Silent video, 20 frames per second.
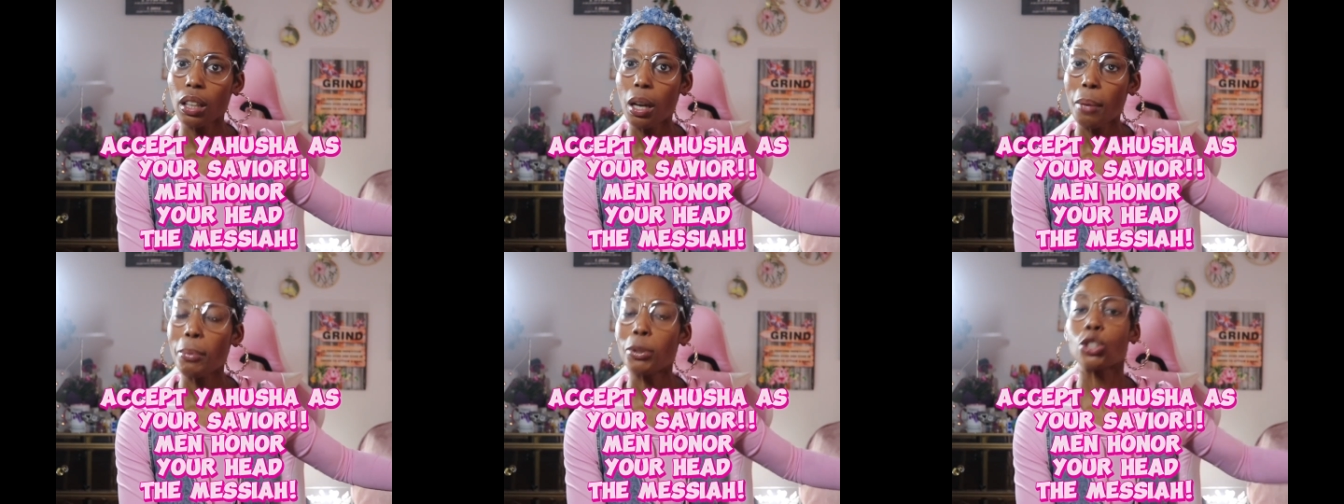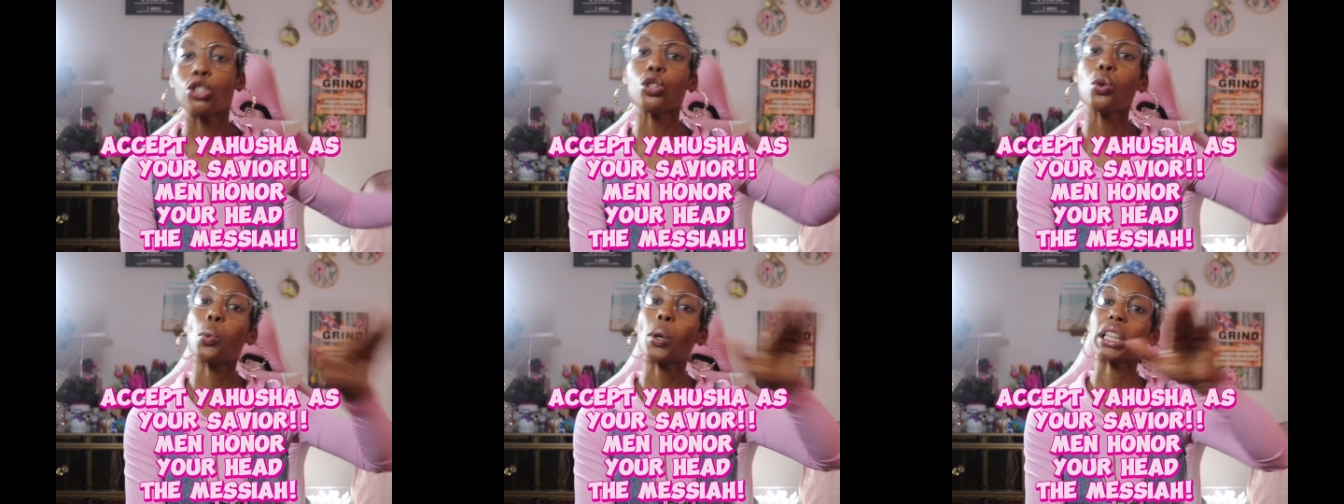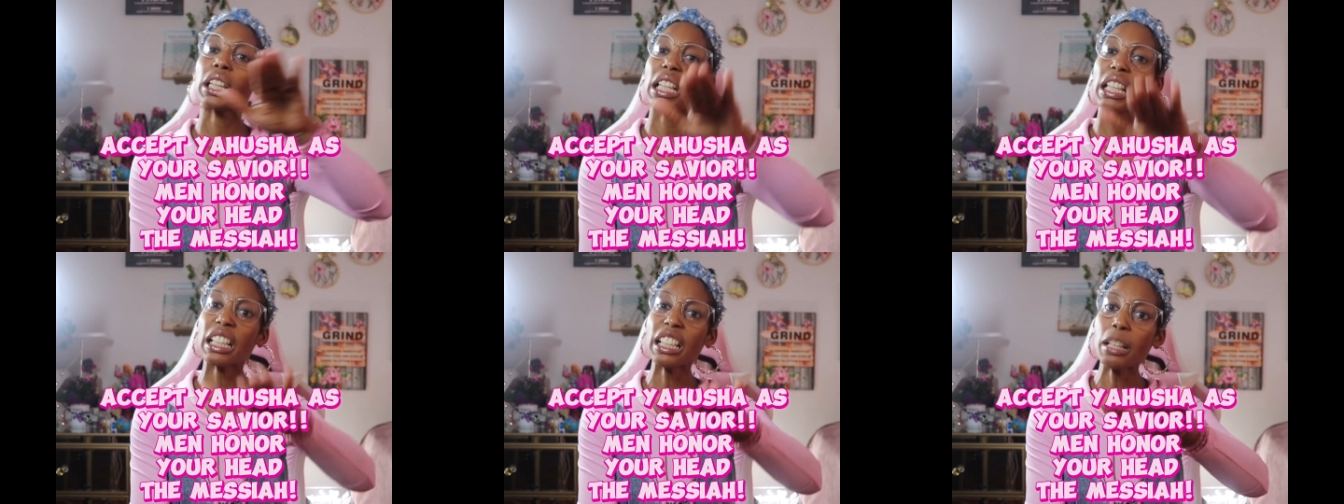But you
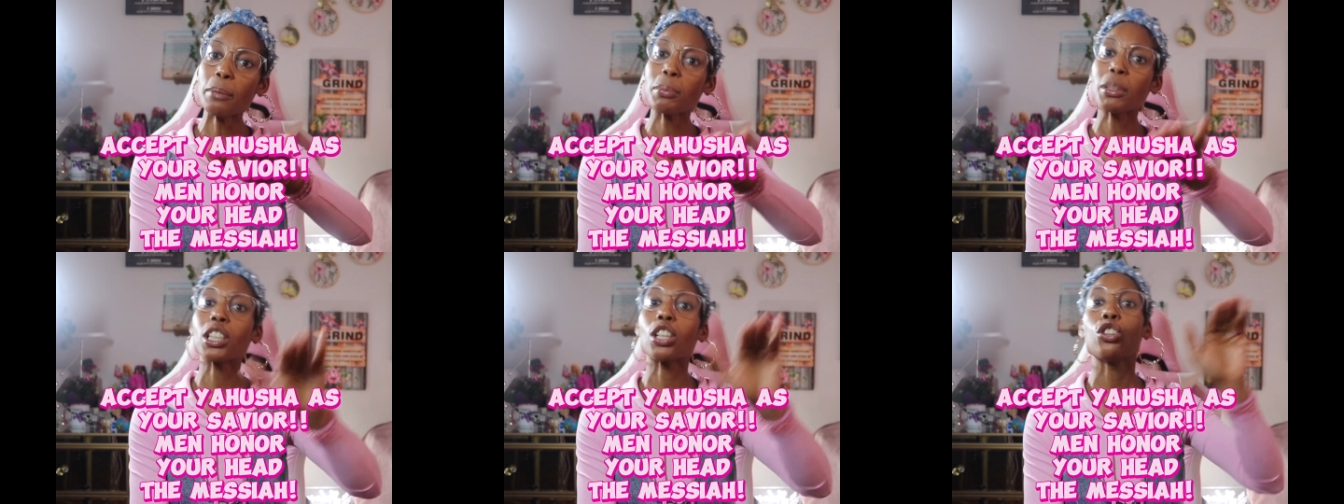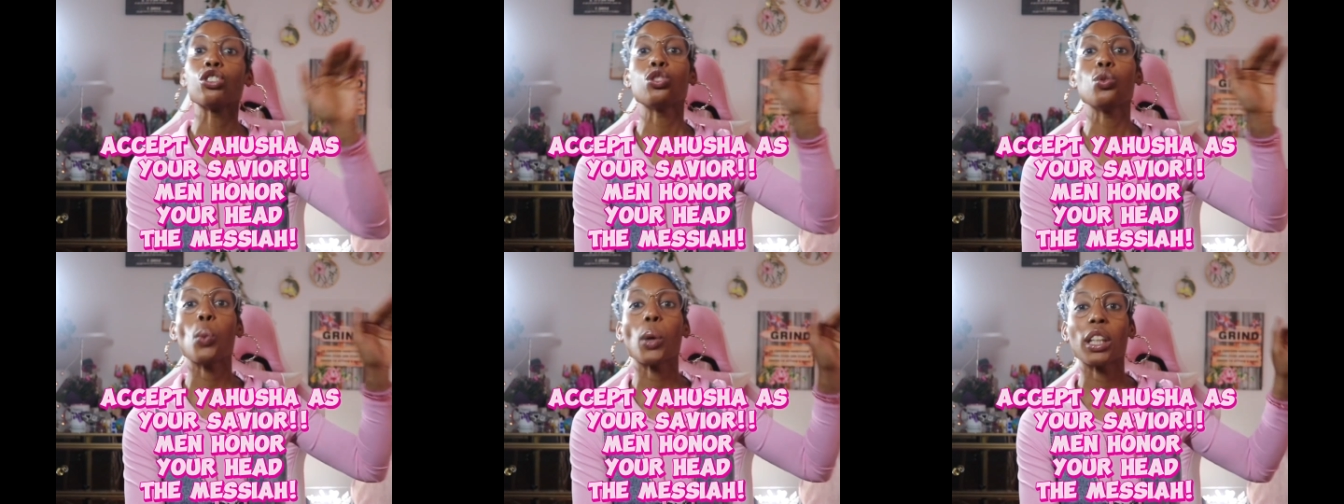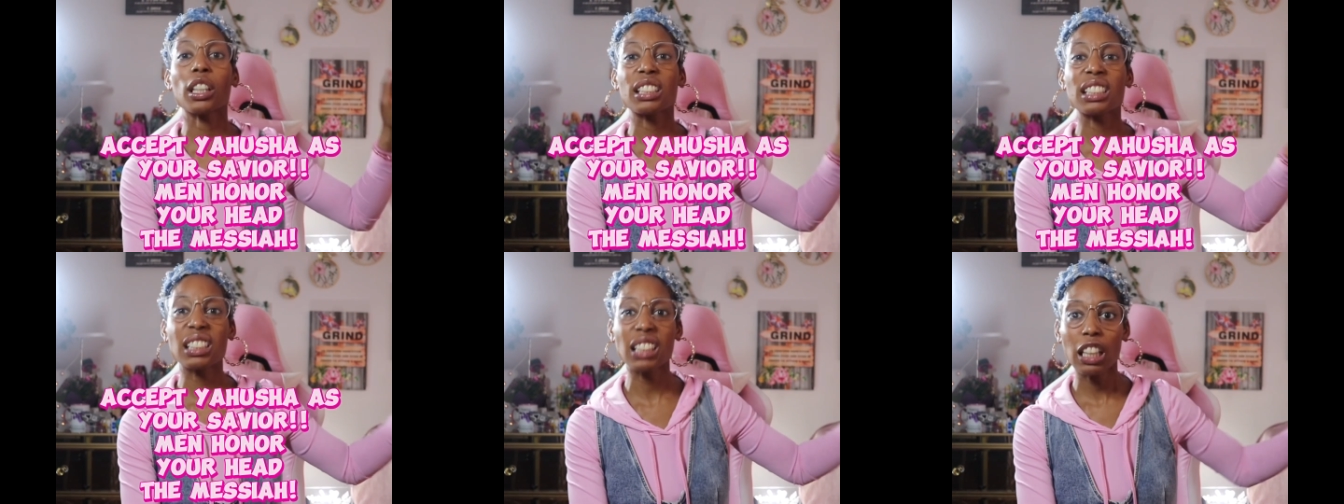want to eat because you
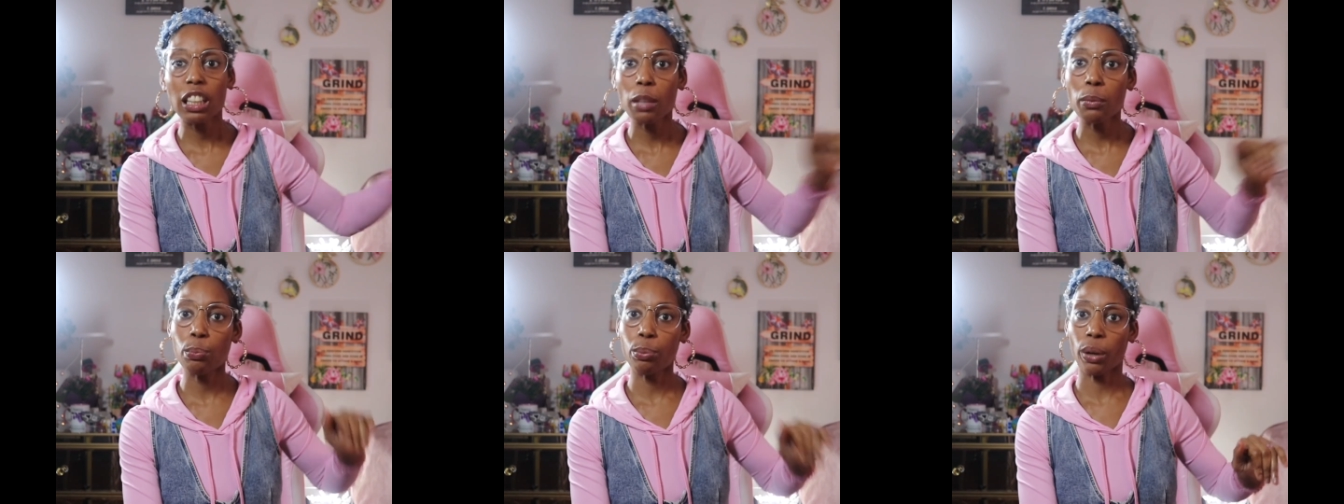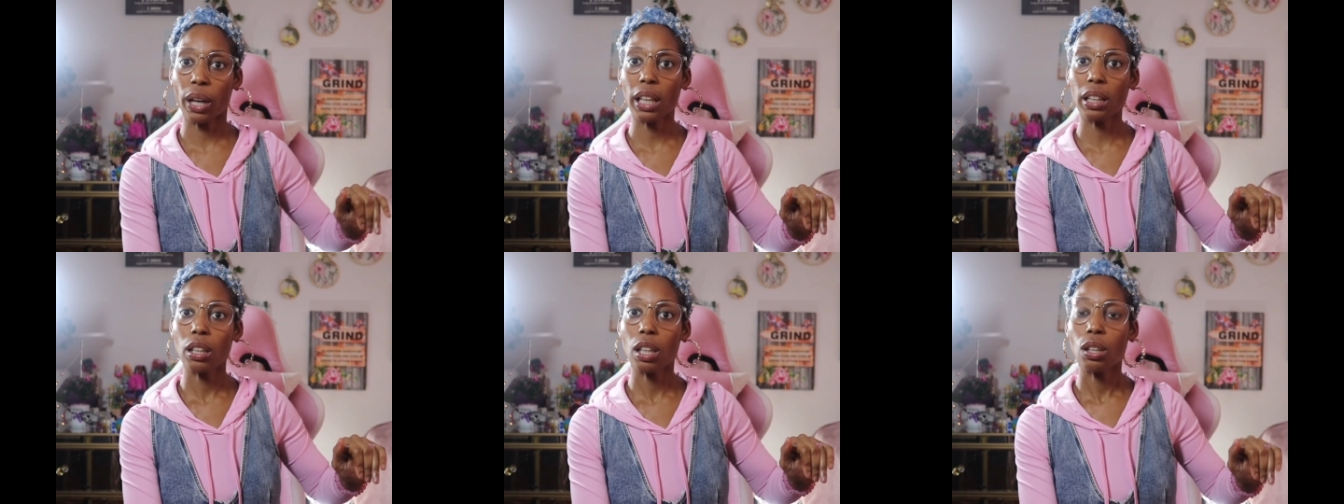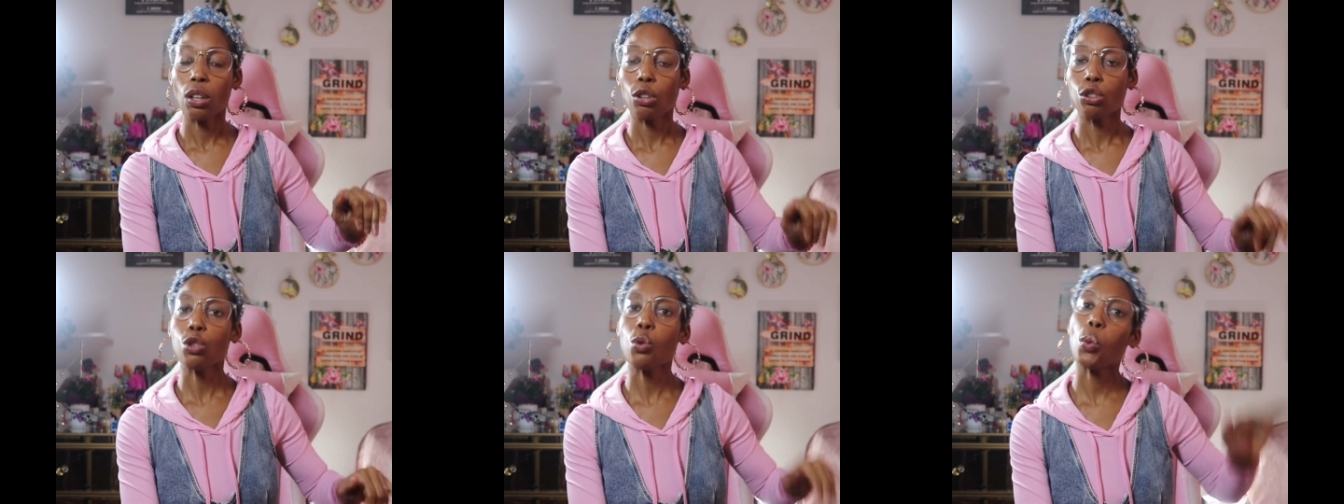want to celebrate
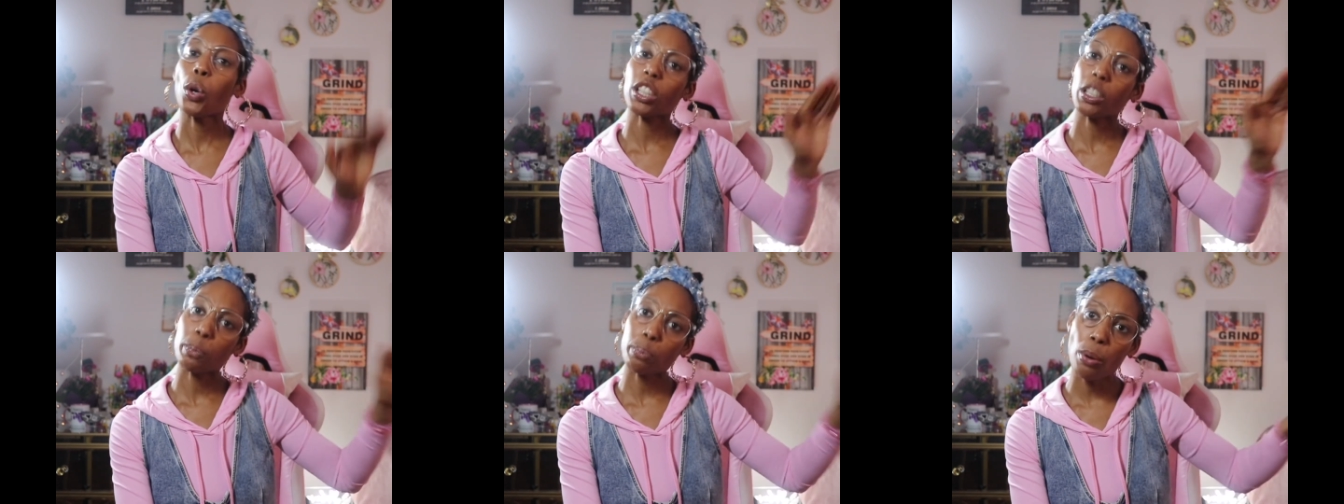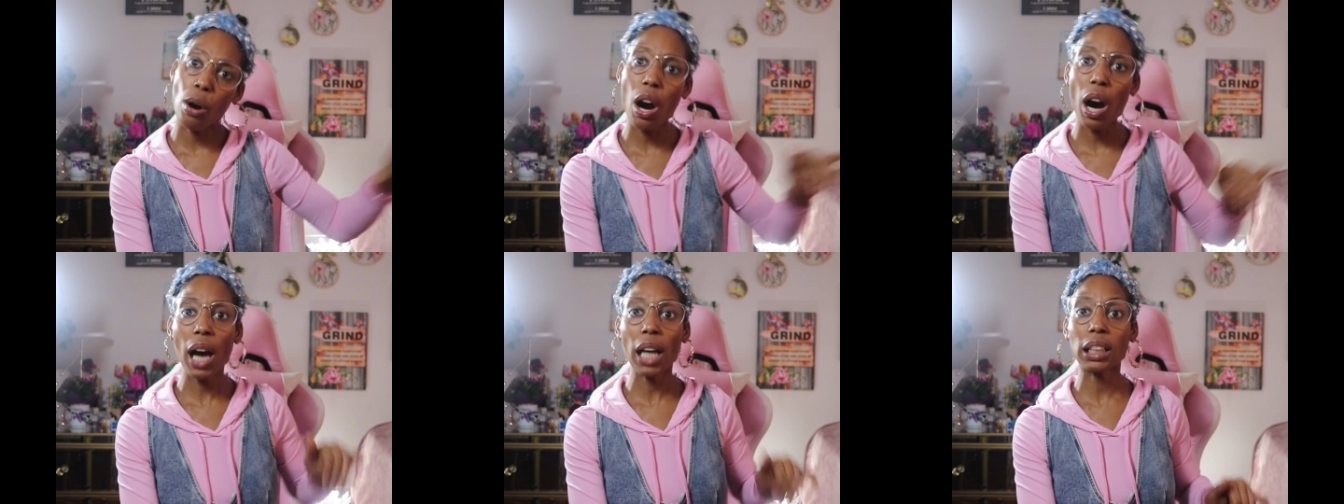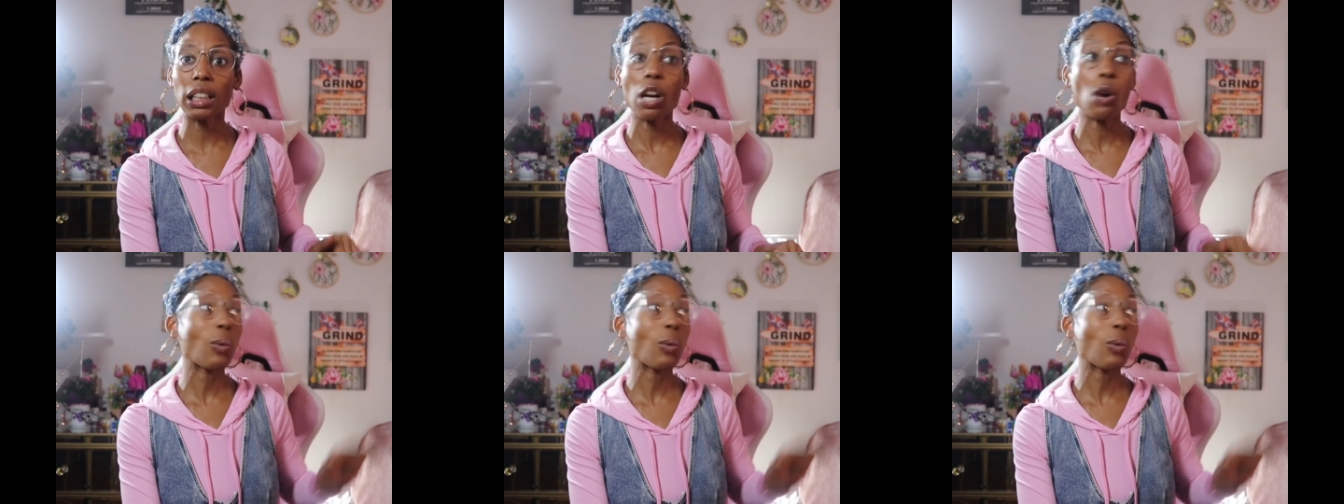you want to party.